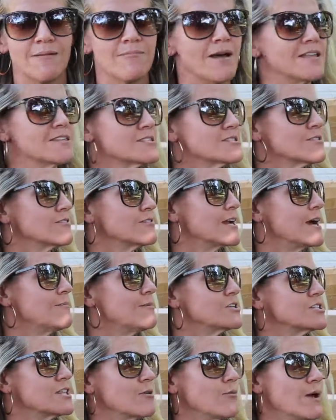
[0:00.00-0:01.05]
I'm not certain how
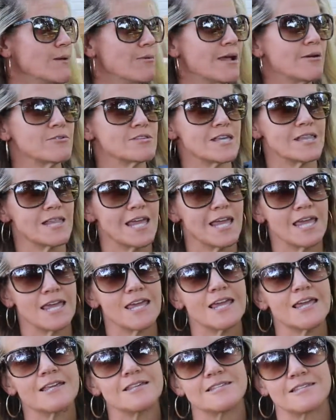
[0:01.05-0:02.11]
much they weigh, but I would say they
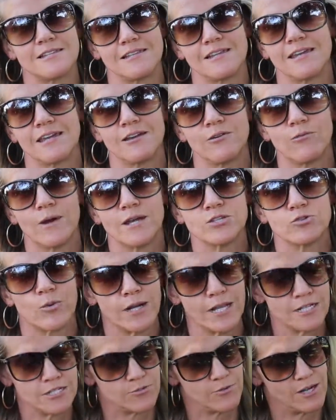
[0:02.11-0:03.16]
easily weigh
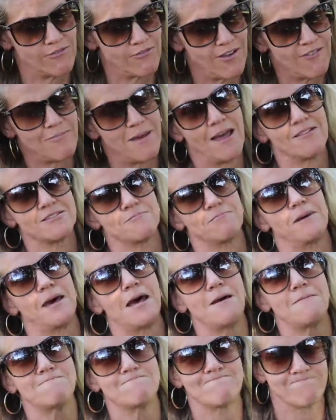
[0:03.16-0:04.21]
twenty to twenty-five pounds a
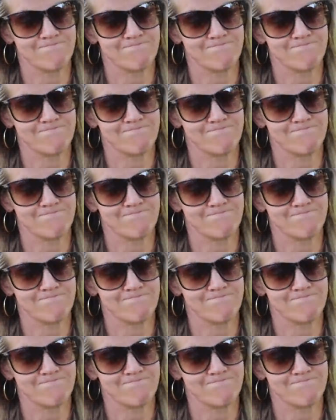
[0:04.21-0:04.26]
pop.